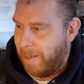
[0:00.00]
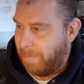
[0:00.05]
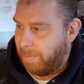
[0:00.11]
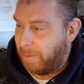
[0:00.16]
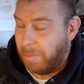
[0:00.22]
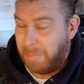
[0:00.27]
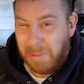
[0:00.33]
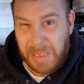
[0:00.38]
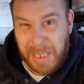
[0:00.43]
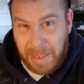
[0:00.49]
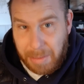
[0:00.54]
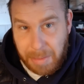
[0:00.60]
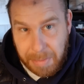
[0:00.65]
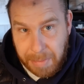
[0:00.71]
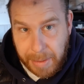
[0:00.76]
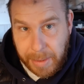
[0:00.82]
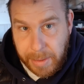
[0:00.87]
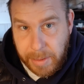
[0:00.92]
Some
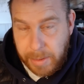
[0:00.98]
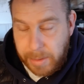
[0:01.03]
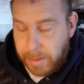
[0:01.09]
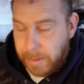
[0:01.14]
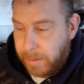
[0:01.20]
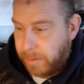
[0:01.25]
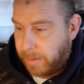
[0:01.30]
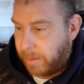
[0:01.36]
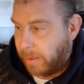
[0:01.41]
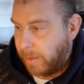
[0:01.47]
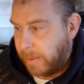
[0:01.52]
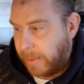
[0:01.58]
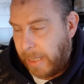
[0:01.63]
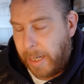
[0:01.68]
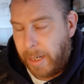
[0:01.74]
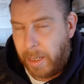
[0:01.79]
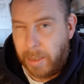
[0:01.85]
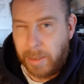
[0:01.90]
Seraphim, because
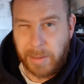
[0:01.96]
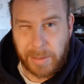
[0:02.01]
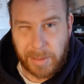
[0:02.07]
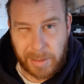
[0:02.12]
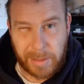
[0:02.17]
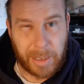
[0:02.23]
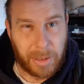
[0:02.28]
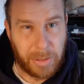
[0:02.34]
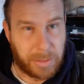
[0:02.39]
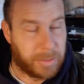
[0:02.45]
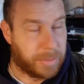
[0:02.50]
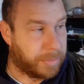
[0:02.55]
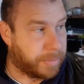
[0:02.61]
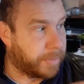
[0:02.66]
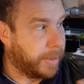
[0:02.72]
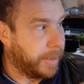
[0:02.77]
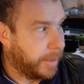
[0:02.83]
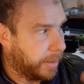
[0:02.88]
those
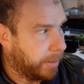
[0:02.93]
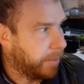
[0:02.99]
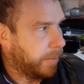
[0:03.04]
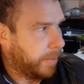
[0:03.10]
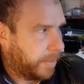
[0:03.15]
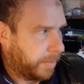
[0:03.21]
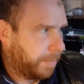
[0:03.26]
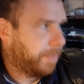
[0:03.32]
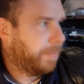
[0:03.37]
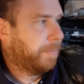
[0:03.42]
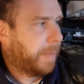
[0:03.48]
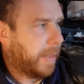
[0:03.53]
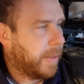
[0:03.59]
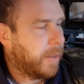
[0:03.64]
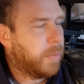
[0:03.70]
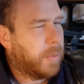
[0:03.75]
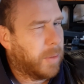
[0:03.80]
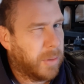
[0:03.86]
3
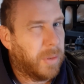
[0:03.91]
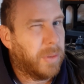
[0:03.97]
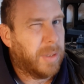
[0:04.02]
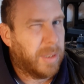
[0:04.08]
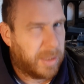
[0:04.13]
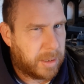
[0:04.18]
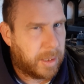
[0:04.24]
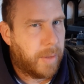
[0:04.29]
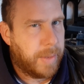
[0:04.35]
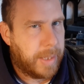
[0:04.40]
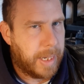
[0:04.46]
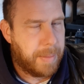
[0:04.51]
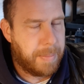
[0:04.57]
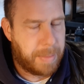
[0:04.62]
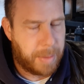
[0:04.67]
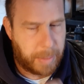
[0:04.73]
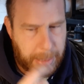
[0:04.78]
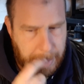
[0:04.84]
Paragon Warsuits are slowly
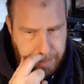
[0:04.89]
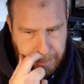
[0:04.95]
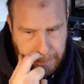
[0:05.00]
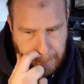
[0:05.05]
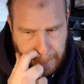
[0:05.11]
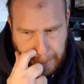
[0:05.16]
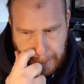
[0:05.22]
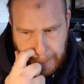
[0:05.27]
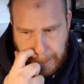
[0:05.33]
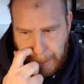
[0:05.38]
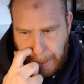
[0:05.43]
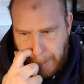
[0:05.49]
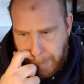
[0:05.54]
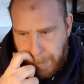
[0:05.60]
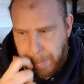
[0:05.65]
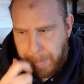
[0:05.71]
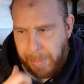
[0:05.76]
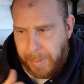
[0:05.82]
getting built up,
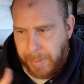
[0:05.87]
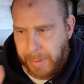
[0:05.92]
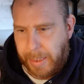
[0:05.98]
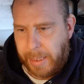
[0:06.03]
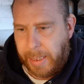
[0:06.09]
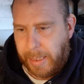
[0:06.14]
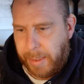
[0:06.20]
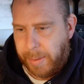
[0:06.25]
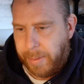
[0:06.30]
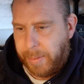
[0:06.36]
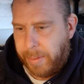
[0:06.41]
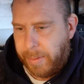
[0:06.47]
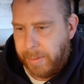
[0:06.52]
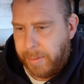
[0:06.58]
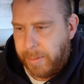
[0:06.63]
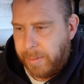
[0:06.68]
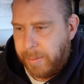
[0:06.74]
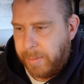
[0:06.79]
but the
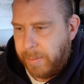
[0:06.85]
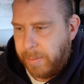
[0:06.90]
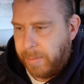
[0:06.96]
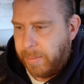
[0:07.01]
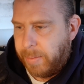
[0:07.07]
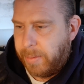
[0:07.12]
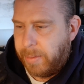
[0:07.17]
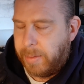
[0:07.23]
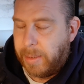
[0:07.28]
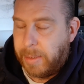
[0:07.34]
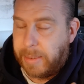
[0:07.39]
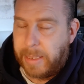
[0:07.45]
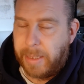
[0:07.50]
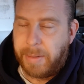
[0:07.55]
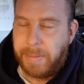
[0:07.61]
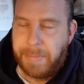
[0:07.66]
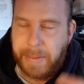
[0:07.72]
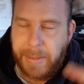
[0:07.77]

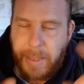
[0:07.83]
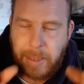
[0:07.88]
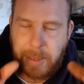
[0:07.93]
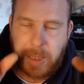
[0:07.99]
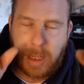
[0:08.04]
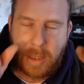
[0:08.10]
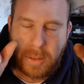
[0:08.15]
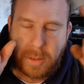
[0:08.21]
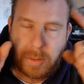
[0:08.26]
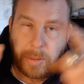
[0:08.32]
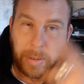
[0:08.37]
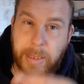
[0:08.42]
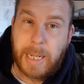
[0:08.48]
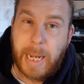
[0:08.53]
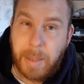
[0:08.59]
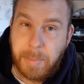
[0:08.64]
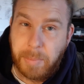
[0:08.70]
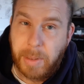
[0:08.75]
Seraphim I can't do on
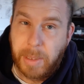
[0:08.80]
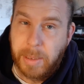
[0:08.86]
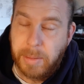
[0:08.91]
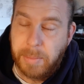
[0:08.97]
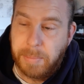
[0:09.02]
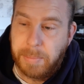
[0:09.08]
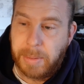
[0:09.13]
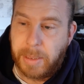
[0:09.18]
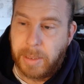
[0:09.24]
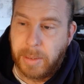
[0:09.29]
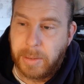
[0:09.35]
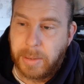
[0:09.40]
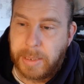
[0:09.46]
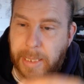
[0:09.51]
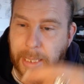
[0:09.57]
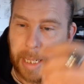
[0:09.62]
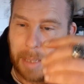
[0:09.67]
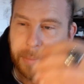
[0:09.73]
camera because
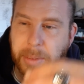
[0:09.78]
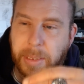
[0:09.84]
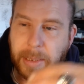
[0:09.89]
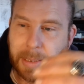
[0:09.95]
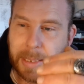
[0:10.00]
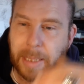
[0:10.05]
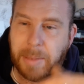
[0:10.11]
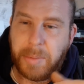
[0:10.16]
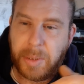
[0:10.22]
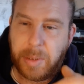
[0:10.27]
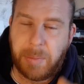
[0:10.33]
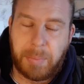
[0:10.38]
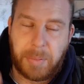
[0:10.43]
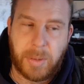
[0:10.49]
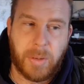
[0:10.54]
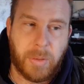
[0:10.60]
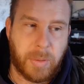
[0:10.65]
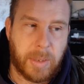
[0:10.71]
they come on the same
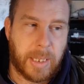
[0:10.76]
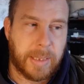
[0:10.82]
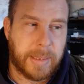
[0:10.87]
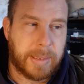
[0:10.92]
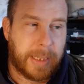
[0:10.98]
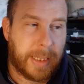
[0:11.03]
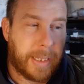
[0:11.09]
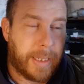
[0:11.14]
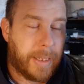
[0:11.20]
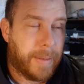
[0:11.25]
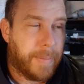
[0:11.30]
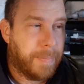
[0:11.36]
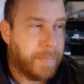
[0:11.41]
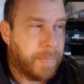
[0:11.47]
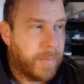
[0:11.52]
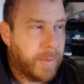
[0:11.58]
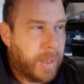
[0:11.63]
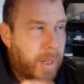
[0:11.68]
sprue as the
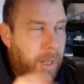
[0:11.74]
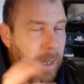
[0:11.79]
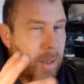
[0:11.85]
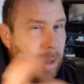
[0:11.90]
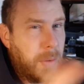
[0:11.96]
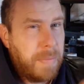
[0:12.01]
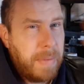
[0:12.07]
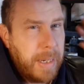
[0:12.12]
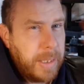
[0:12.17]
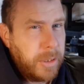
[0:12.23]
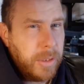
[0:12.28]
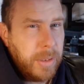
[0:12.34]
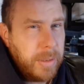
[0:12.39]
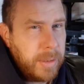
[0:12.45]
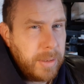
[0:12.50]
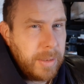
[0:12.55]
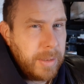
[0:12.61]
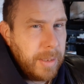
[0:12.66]
Archo
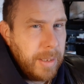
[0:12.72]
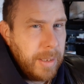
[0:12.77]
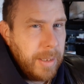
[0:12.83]
Flatulence